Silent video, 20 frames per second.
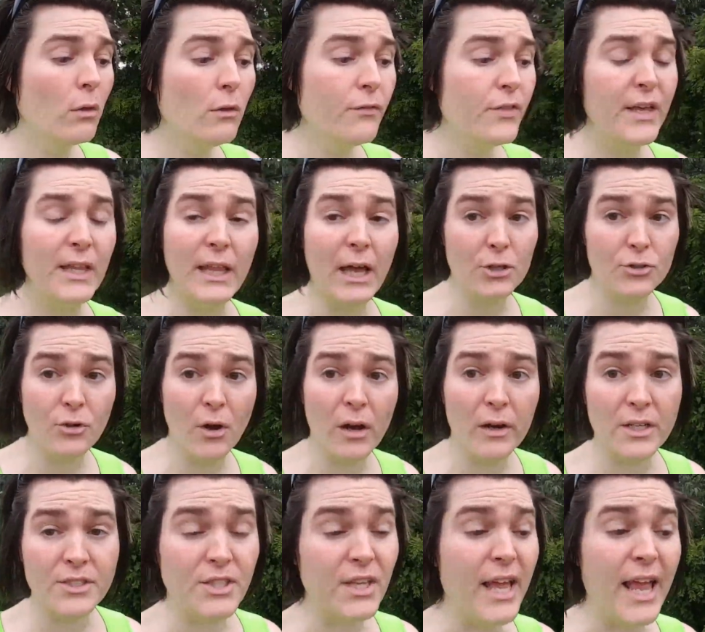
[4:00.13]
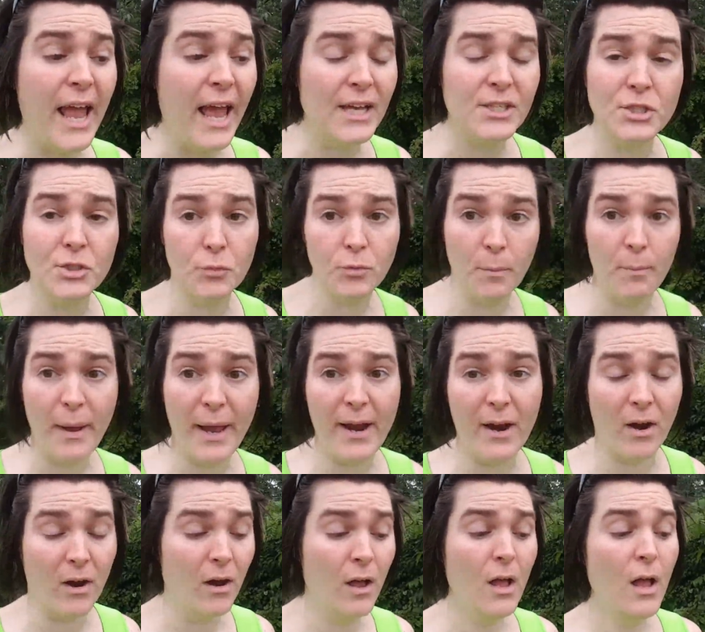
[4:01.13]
of the electronics that he has to repair.